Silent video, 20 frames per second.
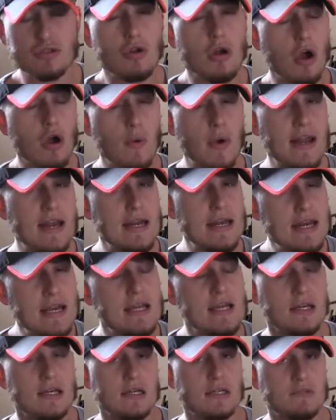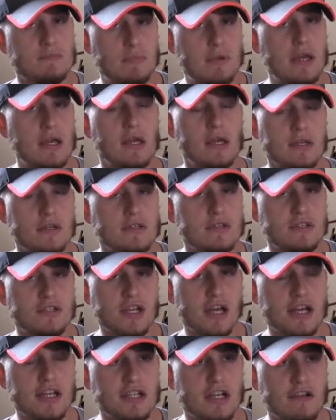nowhere near as big as
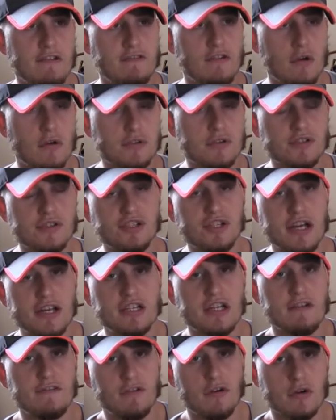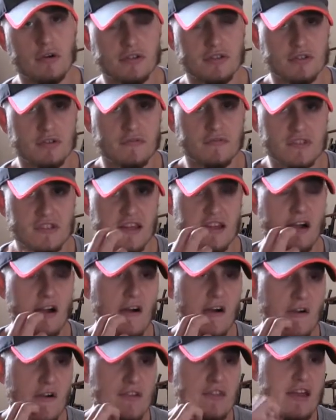JJ Fox, because JJ Fox, obviously
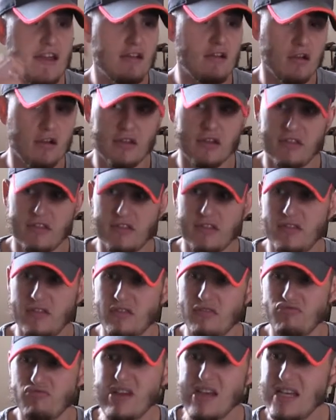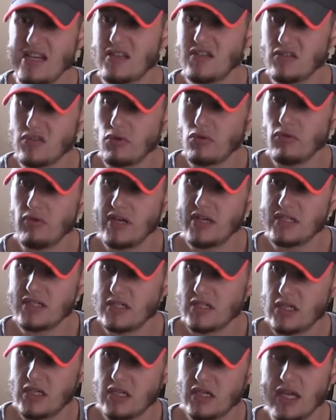they're like 3 stories.
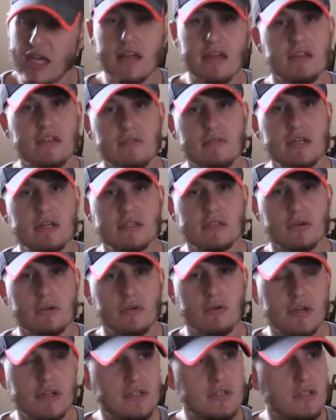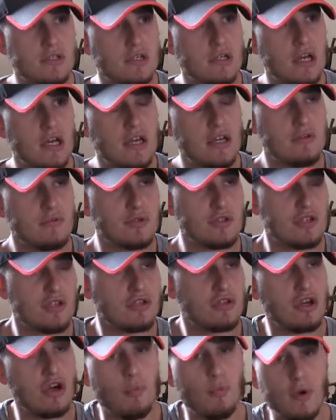Yeah, they're 3 stories. Which the
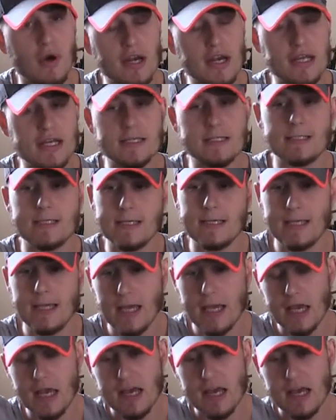top one is the